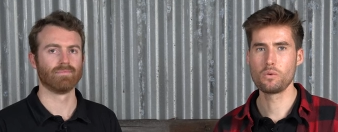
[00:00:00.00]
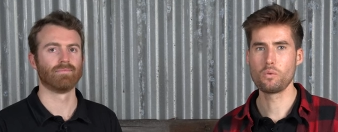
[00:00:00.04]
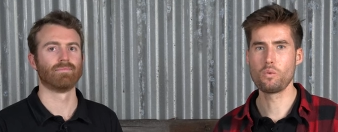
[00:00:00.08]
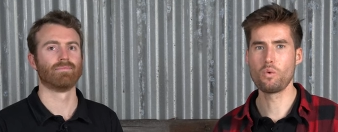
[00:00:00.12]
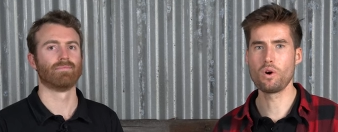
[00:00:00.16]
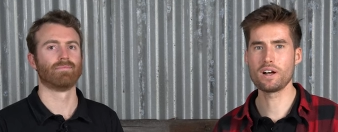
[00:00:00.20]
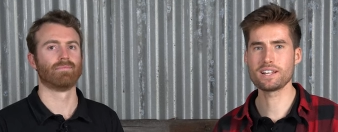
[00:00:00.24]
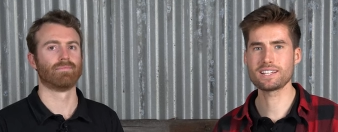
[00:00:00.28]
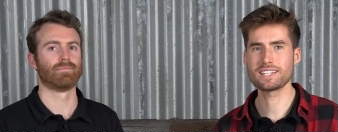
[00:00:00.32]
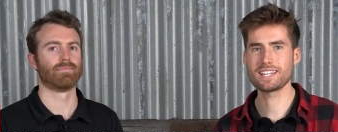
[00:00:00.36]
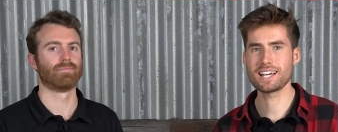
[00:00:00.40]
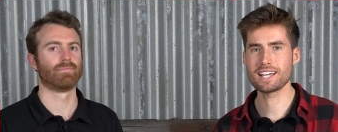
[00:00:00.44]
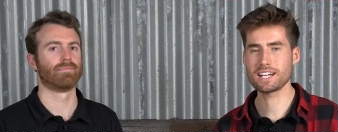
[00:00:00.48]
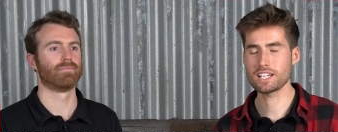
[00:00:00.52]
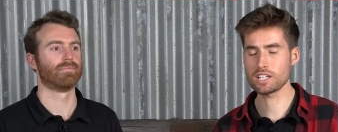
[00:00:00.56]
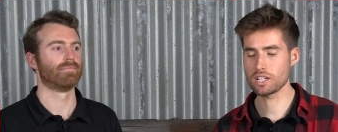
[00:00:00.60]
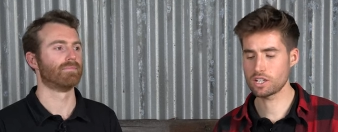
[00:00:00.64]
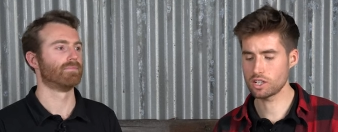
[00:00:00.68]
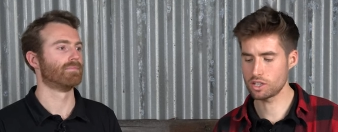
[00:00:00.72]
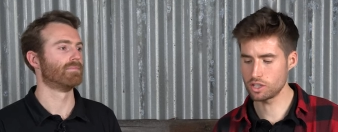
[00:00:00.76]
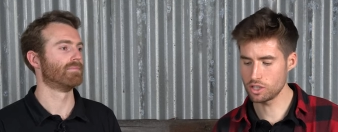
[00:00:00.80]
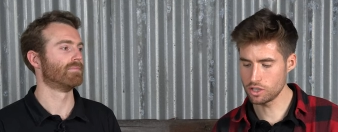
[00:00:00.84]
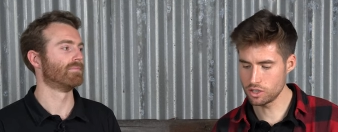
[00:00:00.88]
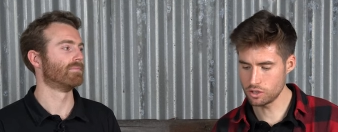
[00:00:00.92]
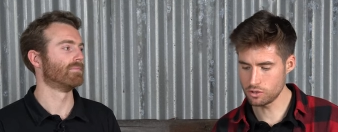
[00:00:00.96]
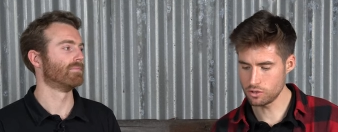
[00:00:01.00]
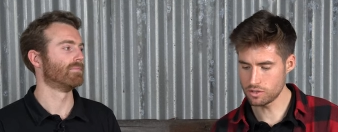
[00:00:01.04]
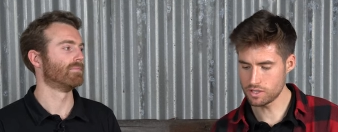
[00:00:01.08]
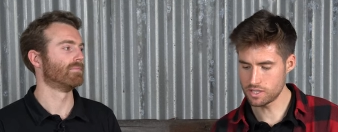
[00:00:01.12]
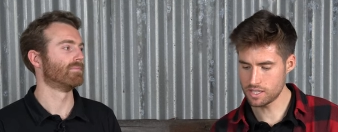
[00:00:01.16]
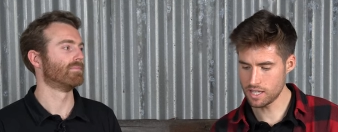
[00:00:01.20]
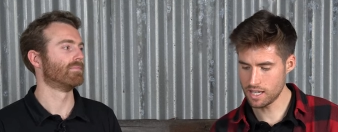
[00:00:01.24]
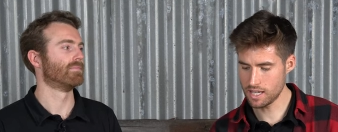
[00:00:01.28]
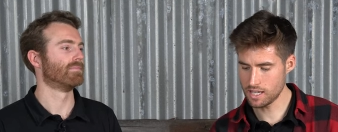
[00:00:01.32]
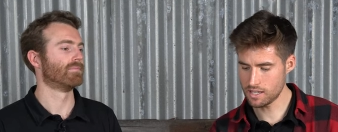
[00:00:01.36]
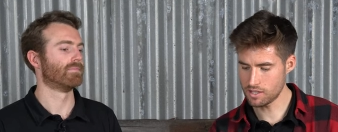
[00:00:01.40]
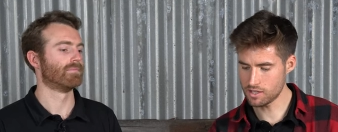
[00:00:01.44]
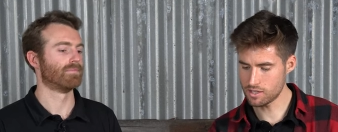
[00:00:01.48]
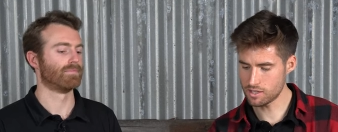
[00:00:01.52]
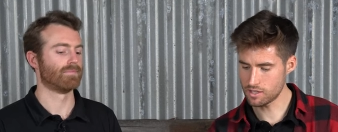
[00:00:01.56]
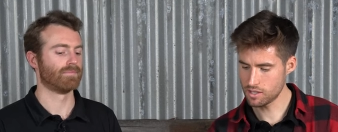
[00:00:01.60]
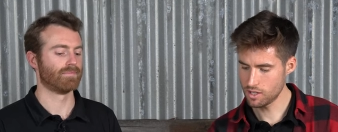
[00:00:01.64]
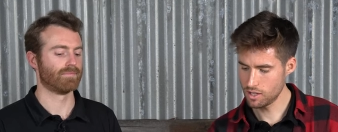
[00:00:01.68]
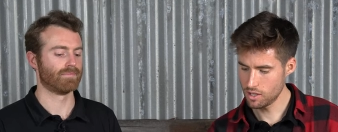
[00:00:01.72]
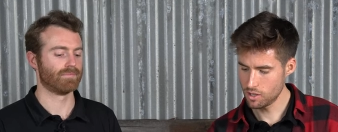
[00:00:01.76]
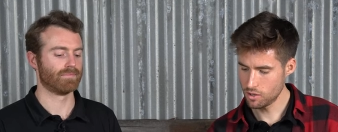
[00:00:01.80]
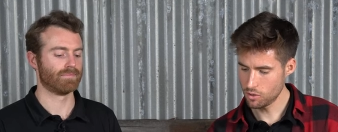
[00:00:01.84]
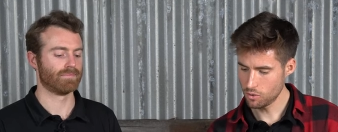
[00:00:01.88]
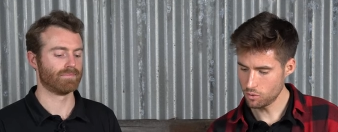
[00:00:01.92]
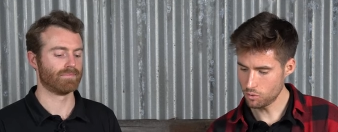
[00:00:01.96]
Speaker 1: What that includes is
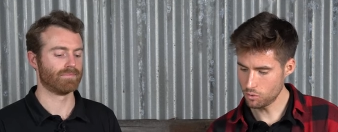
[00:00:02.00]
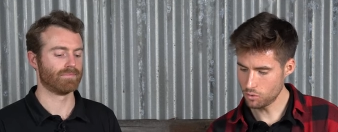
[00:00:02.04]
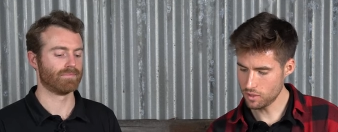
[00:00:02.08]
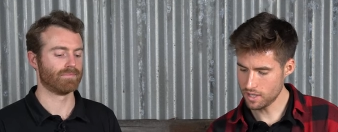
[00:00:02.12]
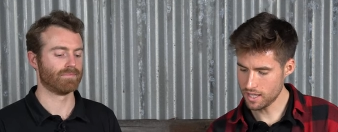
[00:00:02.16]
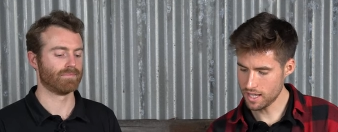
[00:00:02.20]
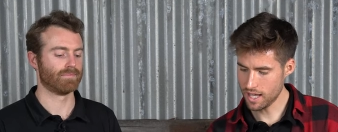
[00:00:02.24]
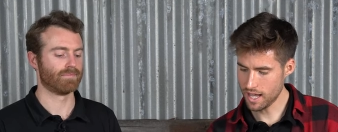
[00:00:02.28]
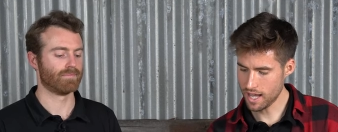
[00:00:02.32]
we